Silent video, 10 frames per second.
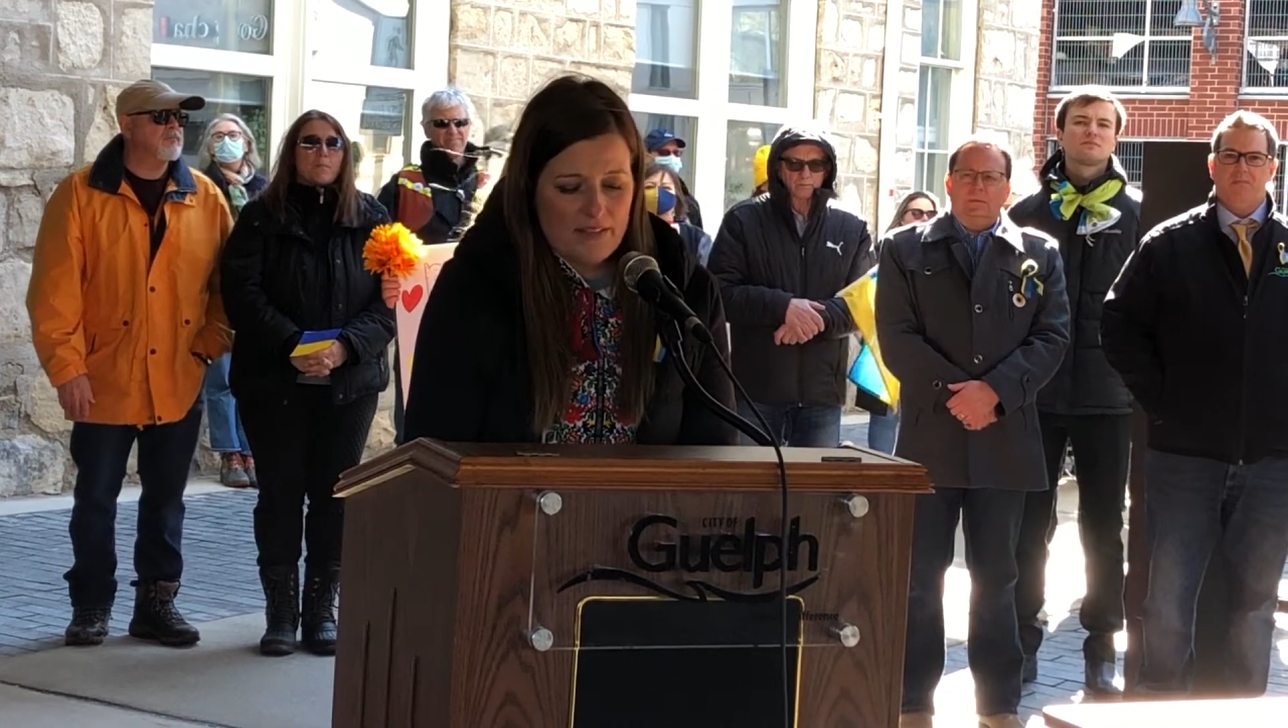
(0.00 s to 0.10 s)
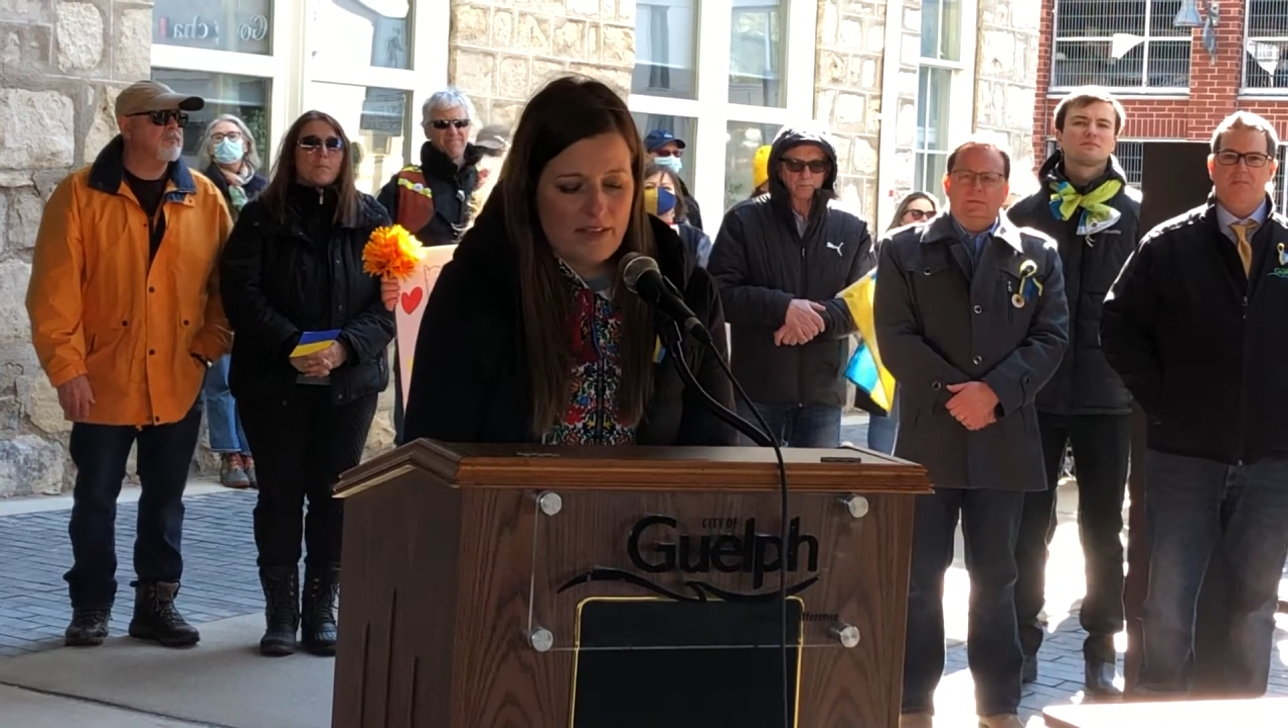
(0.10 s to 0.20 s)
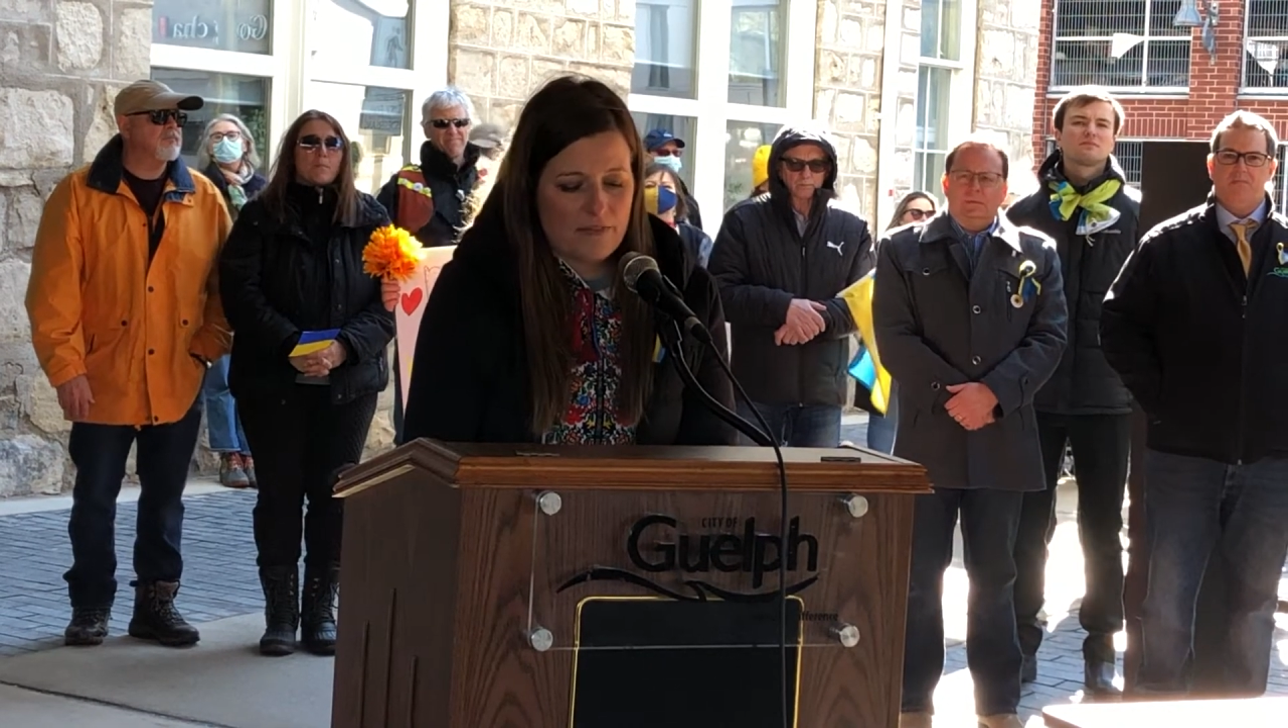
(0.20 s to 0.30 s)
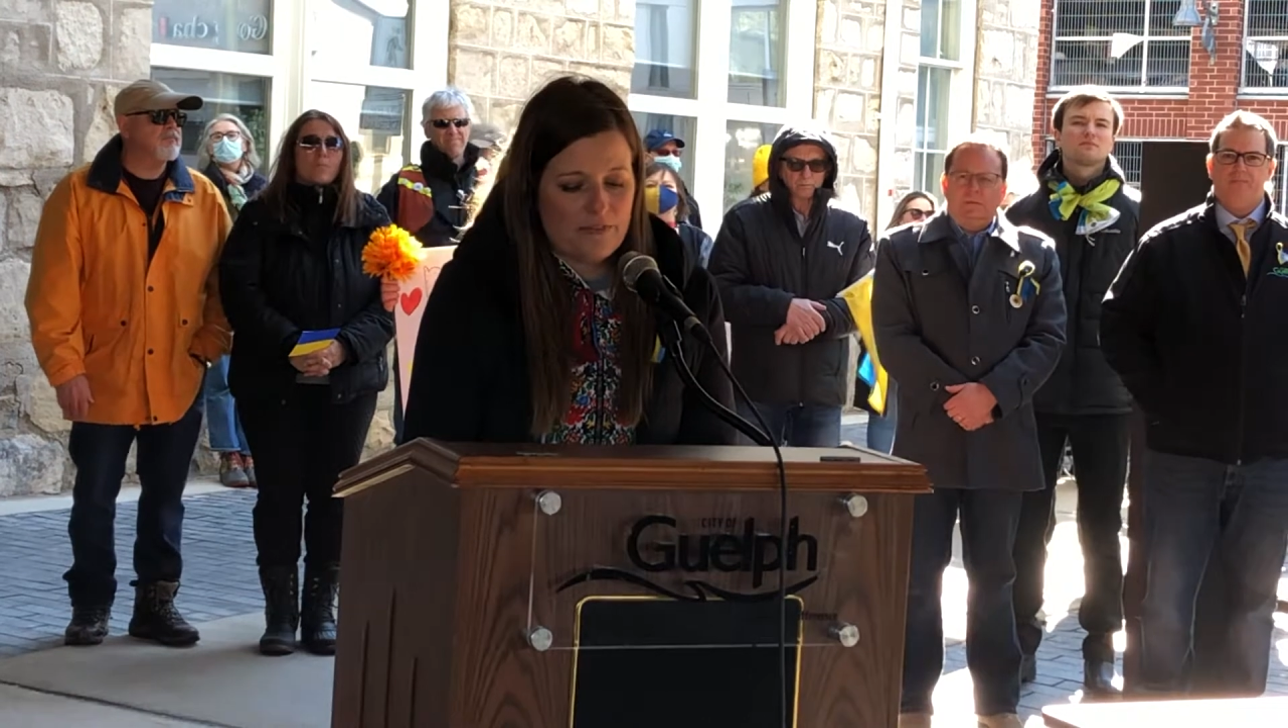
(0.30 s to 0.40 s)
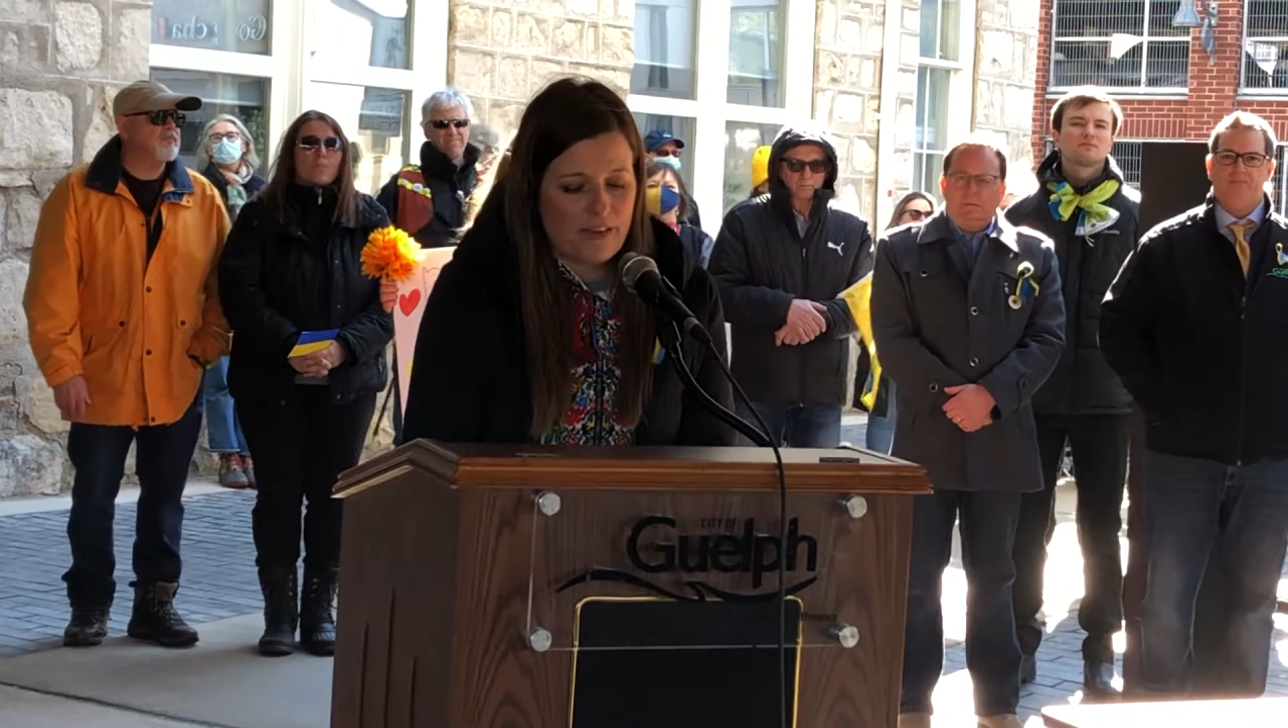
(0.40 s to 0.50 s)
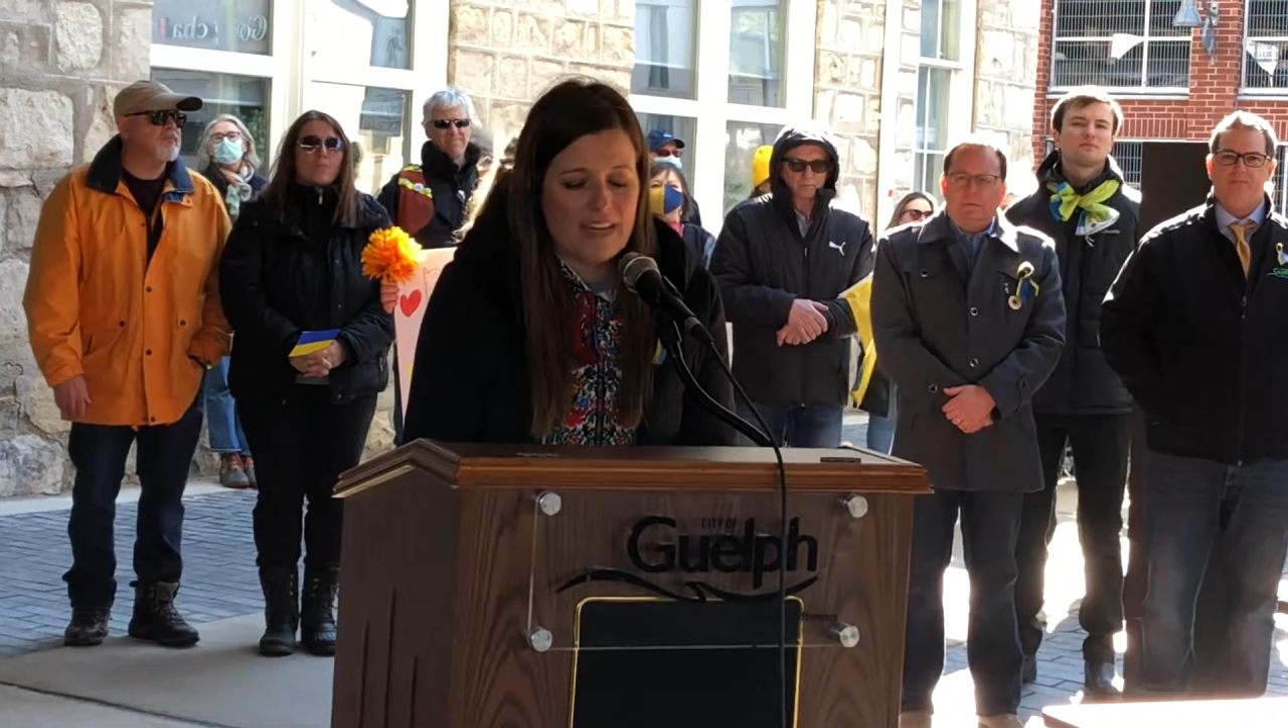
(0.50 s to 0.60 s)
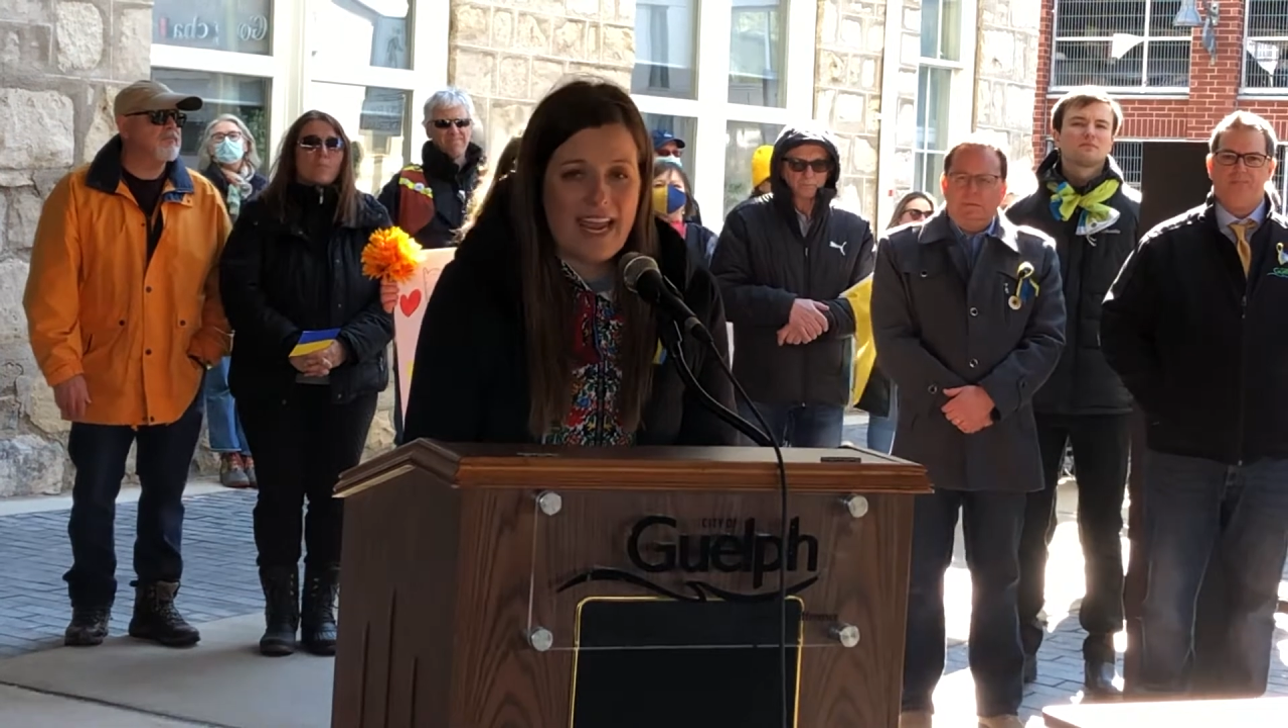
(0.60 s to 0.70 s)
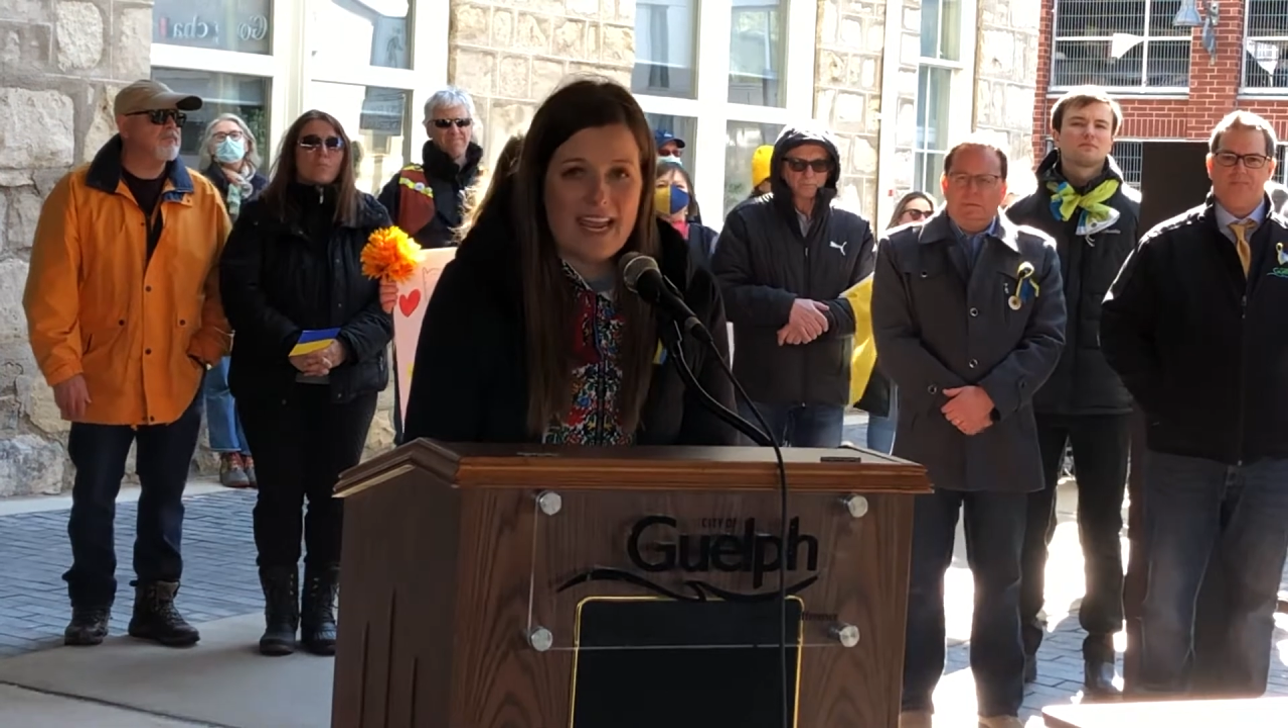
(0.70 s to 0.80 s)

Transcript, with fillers: They are very